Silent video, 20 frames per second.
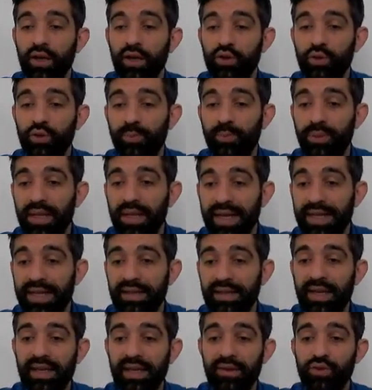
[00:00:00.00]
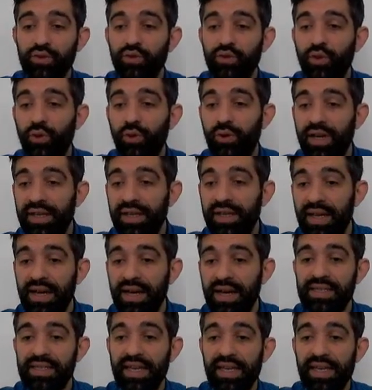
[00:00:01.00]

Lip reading: You plan and you organize,